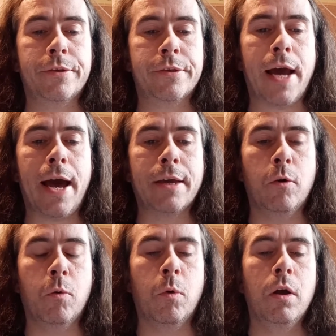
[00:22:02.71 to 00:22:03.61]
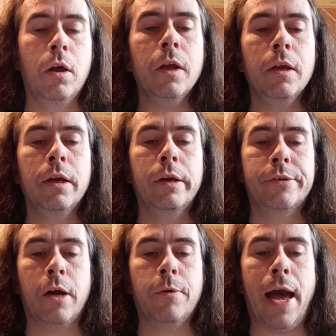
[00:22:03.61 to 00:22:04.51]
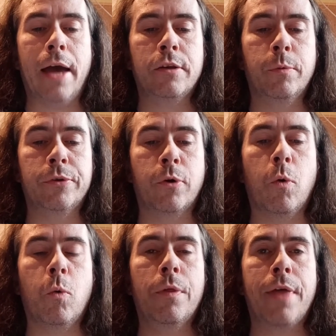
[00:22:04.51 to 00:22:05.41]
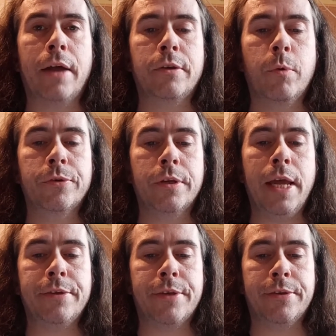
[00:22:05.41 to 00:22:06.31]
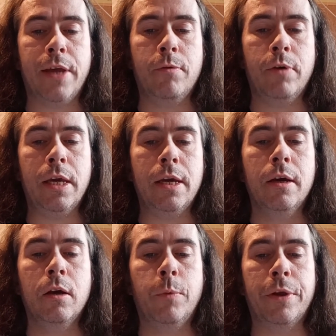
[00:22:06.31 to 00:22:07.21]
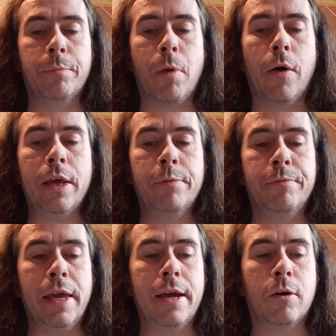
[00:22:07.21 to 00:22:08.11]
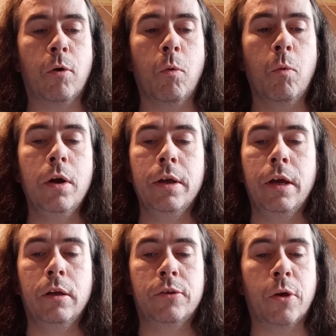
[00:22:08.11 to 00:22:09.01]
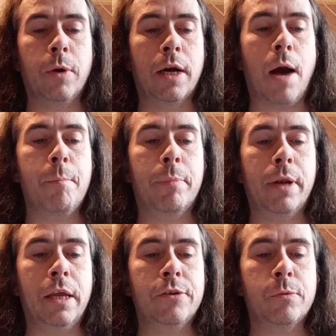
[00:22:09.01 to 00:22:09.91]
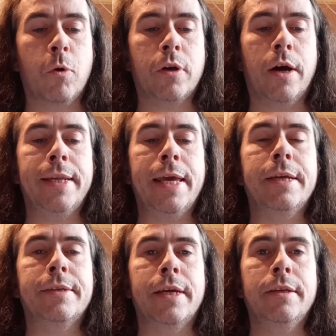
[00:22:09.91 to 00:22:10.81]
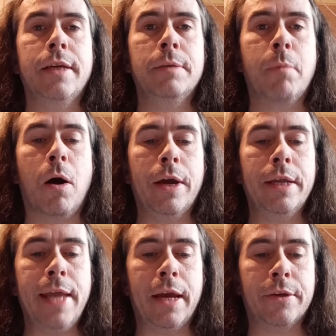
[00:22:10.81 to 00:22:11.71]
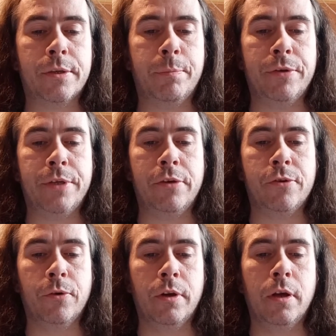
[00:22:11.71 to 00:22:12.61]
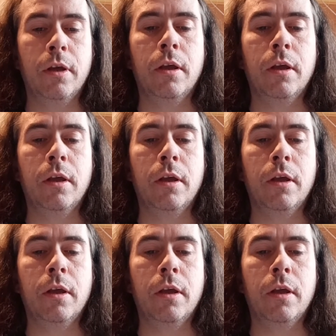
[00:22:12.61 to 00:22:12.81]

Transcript: scale, so that was all that was necessary with my vehicle to accomplish what I needed in my next position.